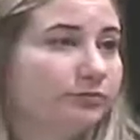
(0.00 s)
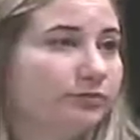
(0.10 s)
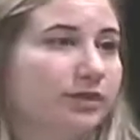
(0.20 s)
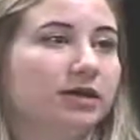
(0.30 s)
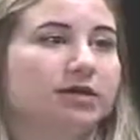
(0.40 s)

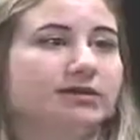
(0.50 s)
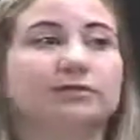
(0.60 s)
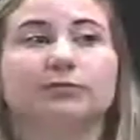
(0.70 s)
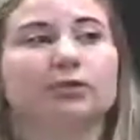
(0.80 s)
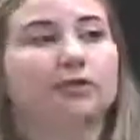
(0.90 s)
because the
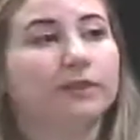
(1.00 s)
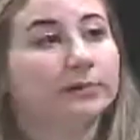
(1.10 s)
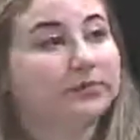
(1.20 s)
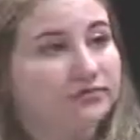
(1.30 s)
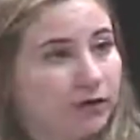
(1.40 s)
more you pick
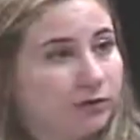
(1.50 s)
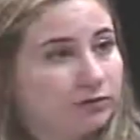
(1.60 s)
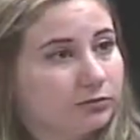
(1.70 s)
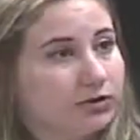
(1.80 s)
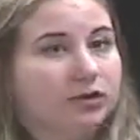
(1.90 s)
up the
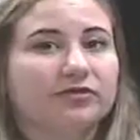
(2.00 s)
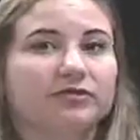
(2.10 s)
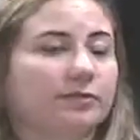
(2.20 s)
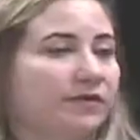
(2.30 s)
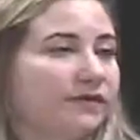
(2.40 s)
phone, the
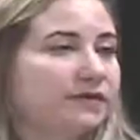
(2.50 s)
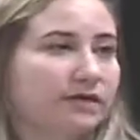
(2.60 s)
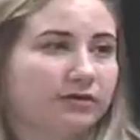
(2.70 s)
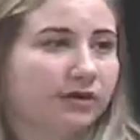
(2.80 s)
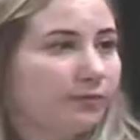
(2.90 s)
more they sell
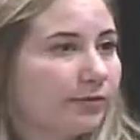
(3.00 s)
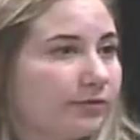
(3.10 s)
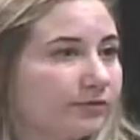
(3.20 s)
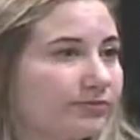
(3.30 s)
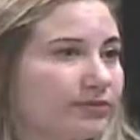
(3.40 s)
your number,
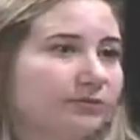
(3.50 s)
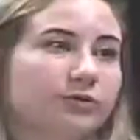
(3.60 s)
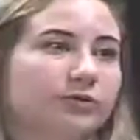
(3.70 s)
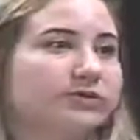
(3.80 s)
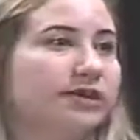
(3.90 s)
the
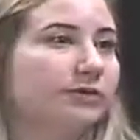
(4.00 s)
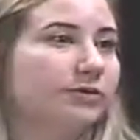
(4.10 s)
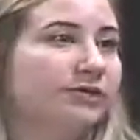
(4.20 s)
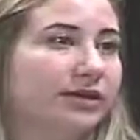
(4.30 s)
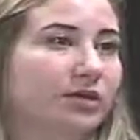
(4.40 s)
more
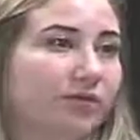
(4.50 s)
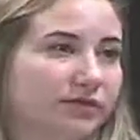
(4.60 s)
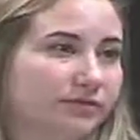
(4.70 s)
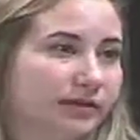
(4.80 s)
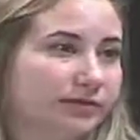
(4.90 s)
scammers get a hold
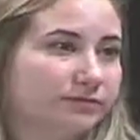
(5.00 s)
of it.